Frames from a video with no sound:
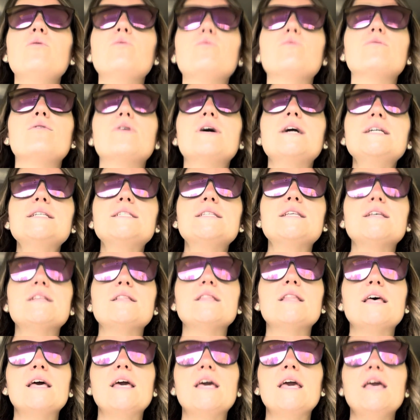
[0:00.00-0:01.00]

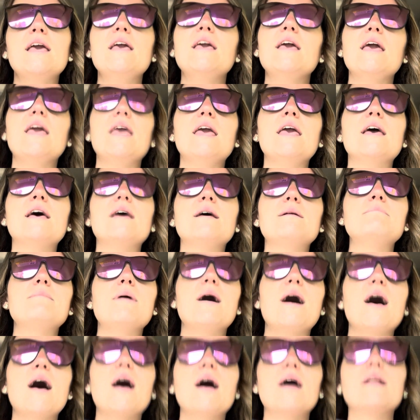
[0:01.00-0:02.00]
recently in
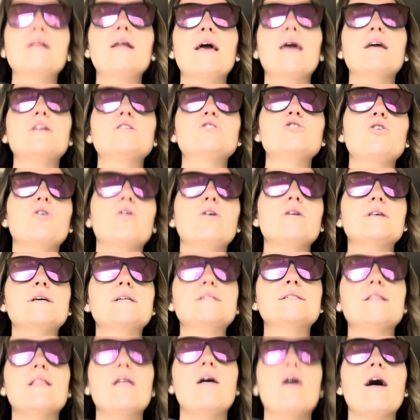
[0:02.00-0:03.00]
mine and
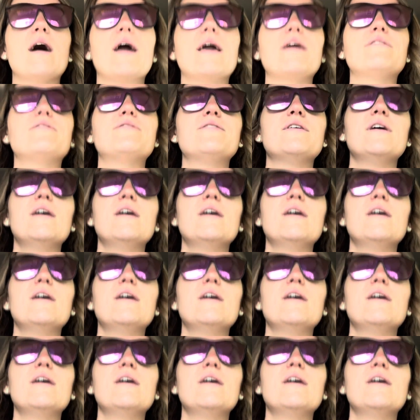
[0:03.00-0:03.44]
Charlie's life,